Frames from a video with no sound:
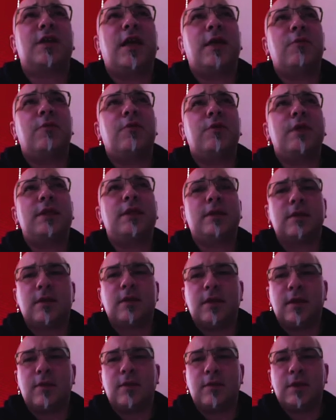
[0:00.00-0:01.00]

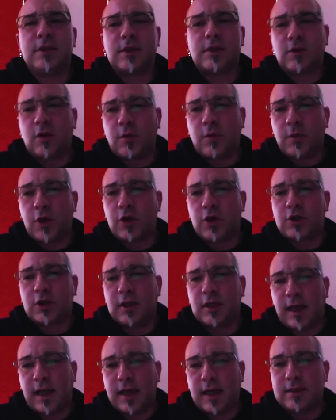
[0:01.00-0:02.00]
recently with the commercial
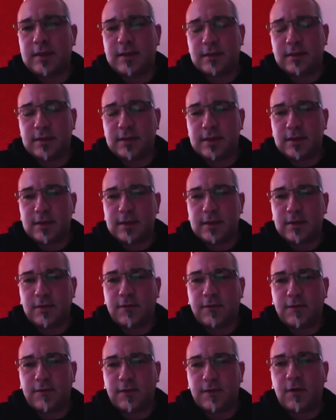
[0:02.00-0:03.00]
licenses
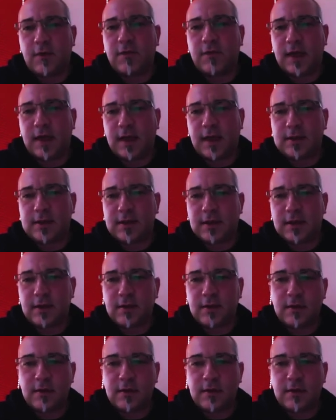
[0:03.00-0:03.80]
of Elastic.